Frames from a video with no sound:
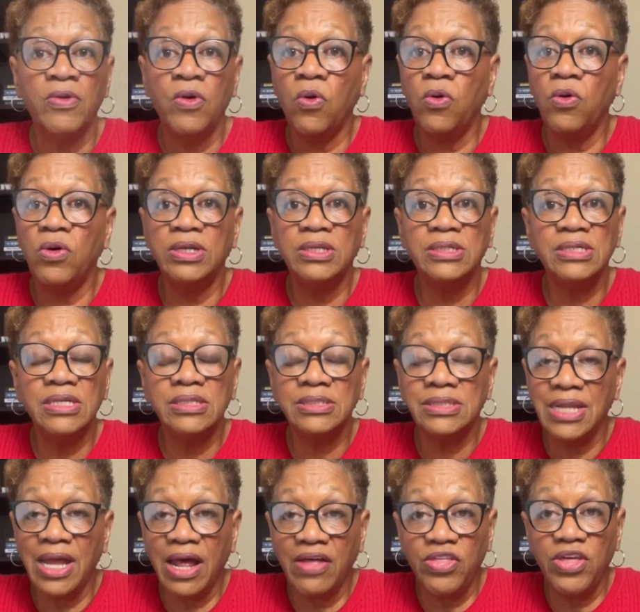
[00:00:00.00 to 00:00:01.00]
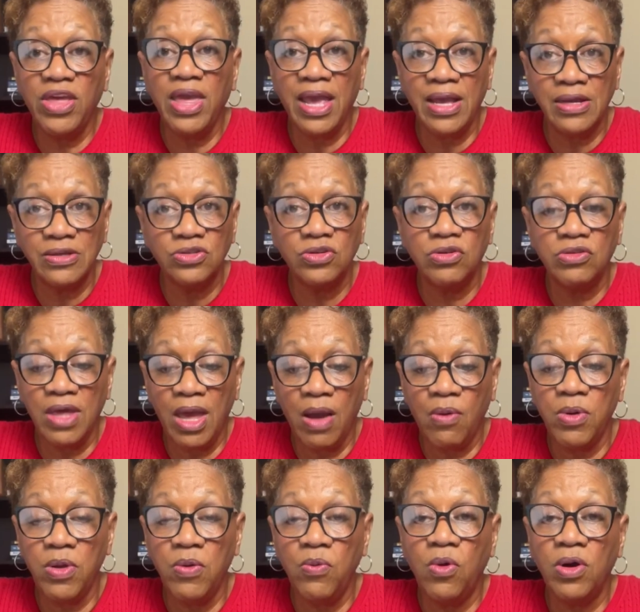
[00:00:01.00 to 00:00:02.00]
or it's not the answer
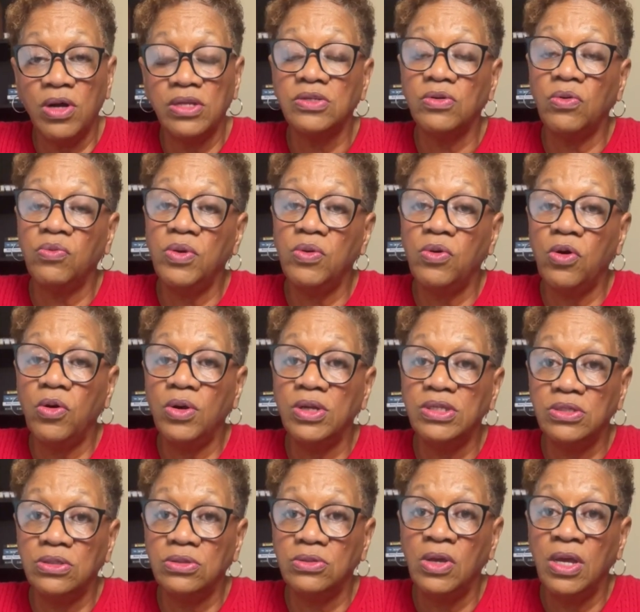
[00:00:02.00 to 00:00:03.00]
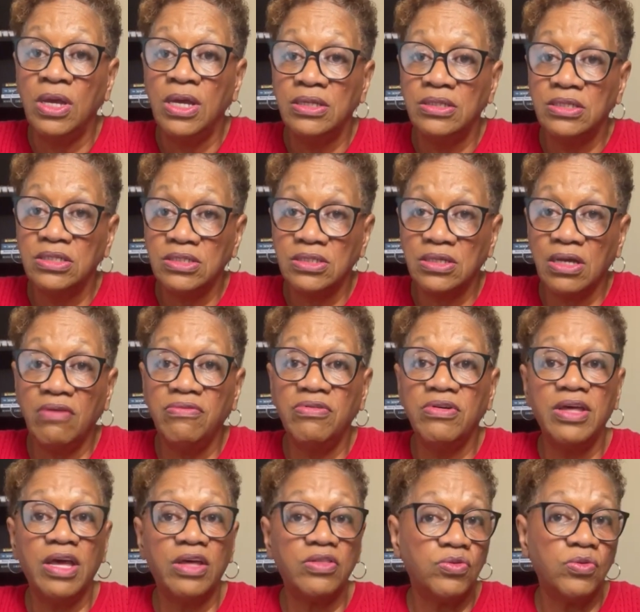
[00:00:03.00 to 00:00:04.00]
that we want. So we're going to discover
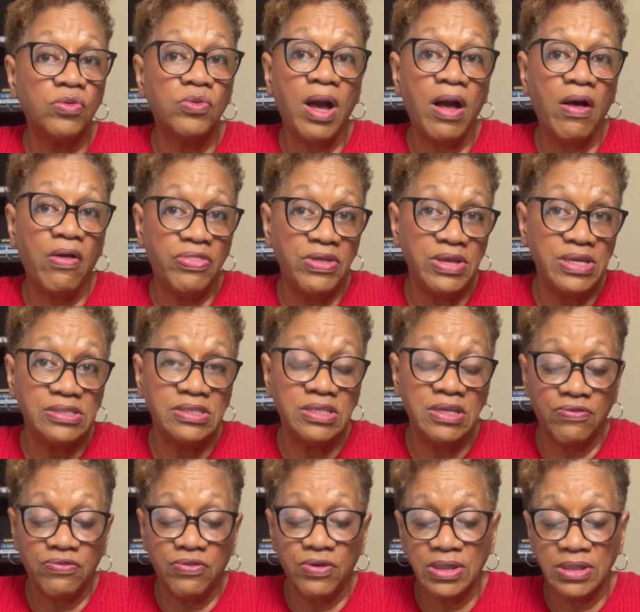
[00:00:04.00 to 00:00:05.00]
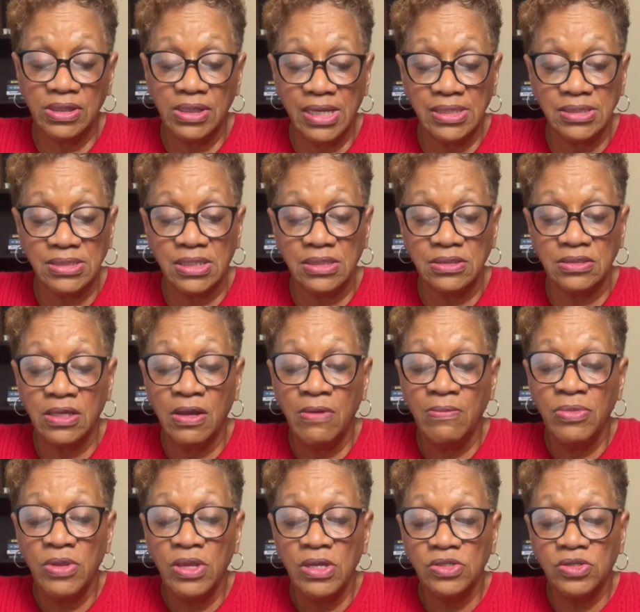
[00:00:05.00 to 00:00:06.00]
that throughout these different lessons.
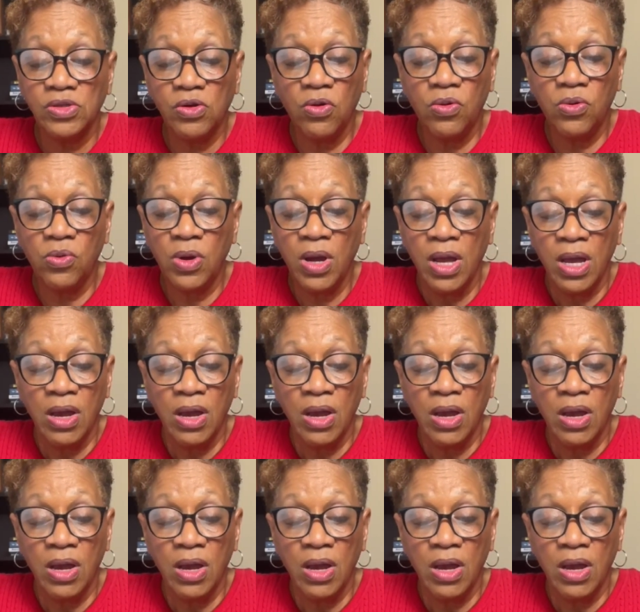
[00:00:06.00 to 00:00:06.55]
So